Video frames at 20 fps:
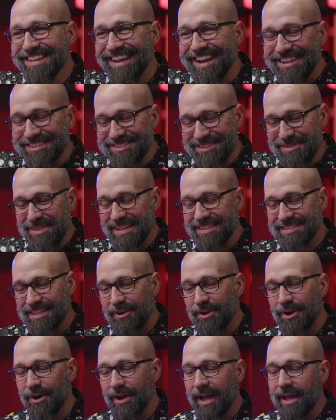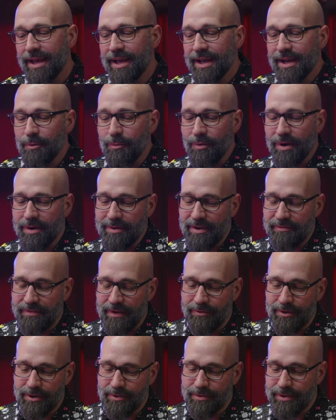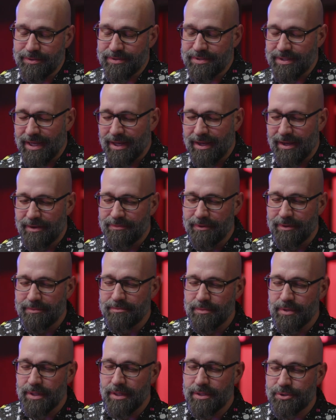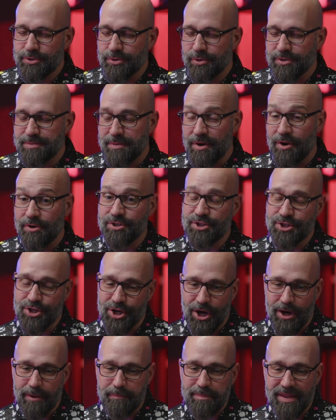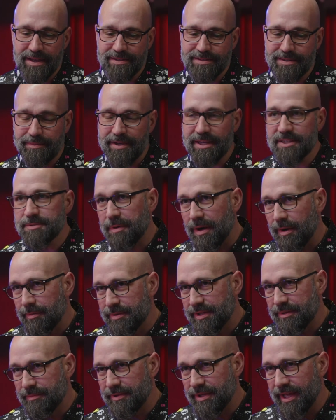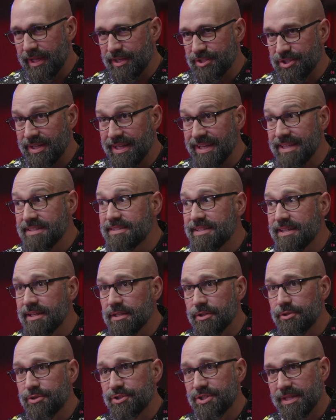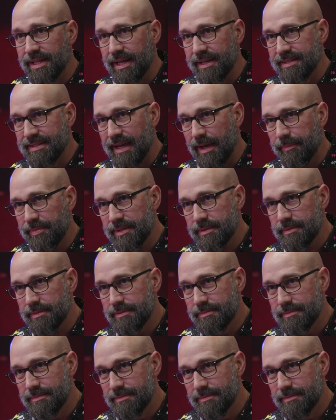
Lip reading: Laying some things out. Okay, one of my favorite quotes from George Bernard Shaw is, the biggest problem with communication is the illusion that it's happened.